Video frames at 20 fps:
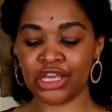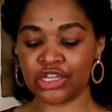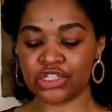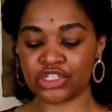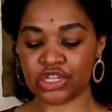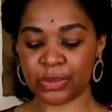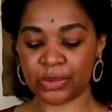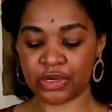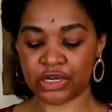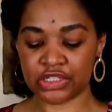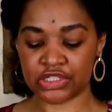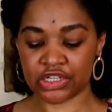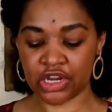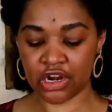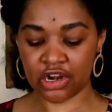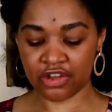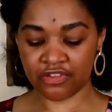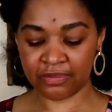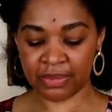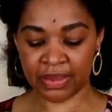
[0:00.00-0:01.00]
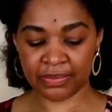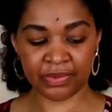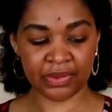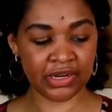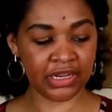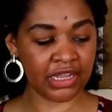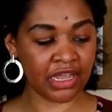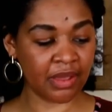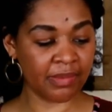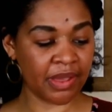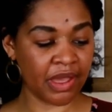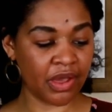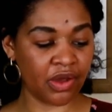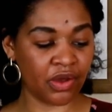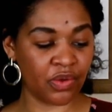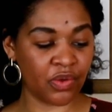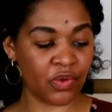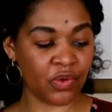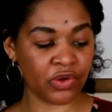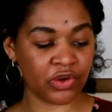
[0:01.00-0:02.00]
So I'm going to start off by putting about
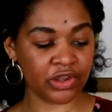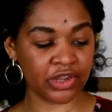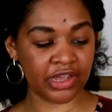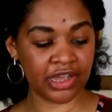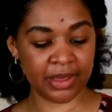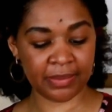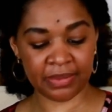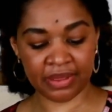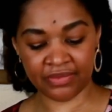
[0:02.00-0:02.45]
a 1/4 cup